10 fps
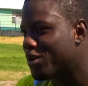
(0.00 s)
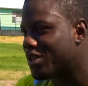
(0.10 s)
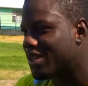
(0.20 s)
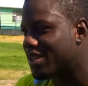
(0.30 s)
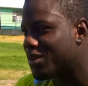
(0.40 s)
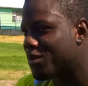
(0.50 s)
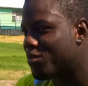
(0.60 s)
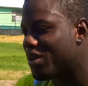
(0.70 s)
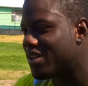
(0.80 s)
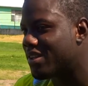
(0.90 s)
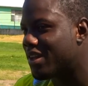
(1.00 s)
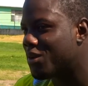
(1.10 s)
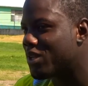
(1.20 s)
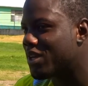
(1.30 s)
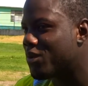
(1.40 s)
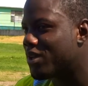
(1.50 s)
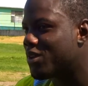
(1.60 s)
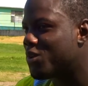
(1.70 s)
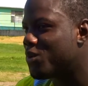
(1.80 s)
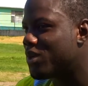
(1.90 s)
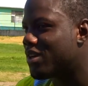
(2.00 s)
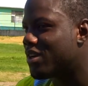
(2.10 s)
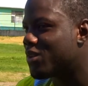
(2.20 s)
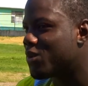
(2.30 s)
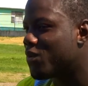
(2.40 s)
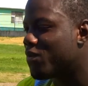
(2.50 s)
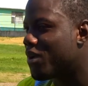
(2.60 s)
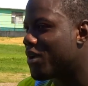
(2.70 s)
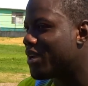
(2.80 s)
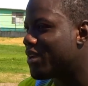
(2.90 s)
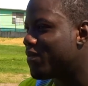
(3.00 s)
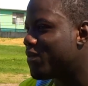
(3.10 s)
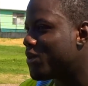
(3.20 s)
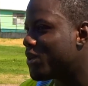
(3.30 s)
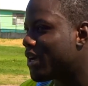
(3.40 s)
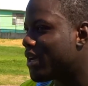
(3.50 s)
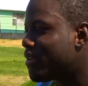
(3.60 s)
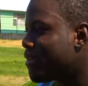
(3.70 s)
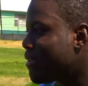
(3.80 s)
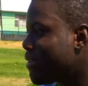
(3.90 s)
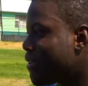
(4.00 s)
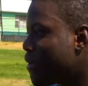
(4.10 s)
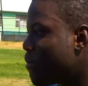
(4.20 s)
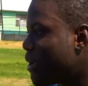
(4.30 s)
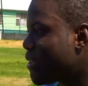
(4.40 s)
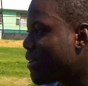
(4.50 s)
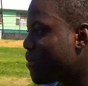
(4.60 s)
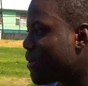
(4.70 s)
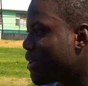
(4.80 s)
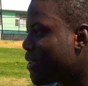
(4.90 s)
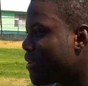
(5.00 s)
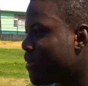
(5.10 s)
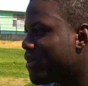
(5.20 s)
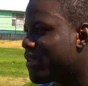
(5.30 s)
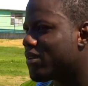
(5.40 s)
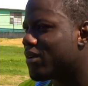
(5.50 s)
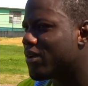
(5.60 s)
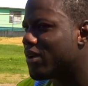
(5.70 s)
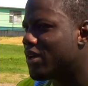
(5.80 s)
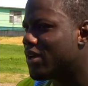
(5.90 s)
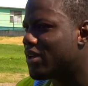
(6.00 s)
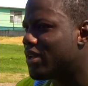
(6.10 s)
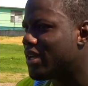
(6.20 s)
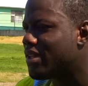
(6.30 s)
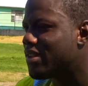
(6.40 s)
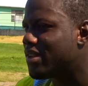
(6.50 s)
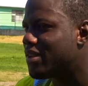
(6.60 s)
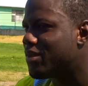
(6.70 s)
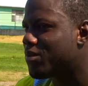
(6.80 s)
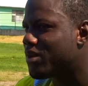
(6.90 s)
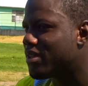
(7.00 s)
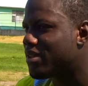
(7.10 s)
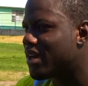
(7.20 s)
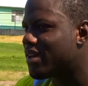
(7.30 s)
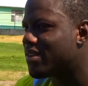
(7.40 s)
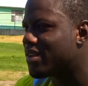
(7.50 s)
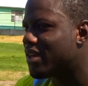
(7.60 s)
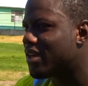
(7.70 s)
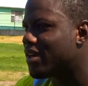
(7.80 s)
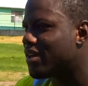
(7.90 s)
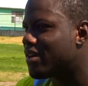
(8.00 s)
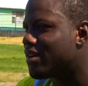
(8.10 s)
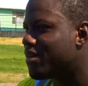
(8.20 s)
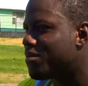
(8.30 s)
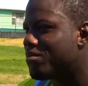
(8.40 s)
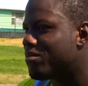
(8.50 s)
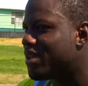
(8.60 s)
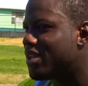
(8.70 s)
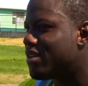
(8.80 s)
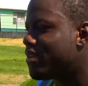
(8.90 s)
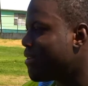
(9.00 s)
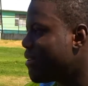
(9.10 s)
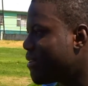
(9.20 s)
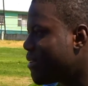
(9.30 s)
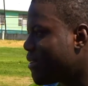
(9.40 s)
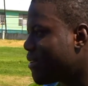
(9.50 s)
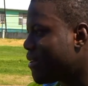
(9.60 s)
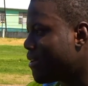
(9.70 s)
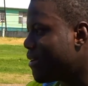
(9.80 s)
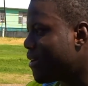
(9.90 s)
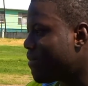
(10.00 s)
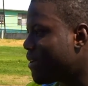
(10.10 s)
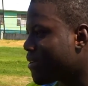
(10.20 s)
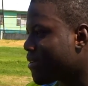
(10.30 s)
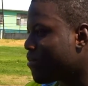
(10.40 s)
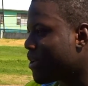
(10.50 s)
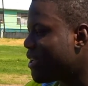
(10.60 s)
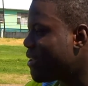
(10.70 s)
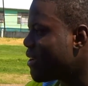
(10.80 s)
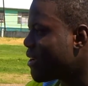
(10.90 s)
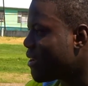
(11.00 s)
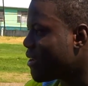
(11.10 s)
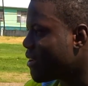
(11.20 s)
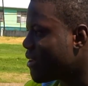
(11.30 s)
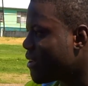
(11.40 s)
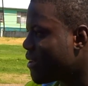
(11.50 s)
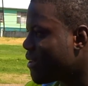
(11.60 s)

But based on what I want to do in order to go forward in the future, I had to come back to Jamaica to do it. So the incident with Tyson Gay, it didn't affect my decision.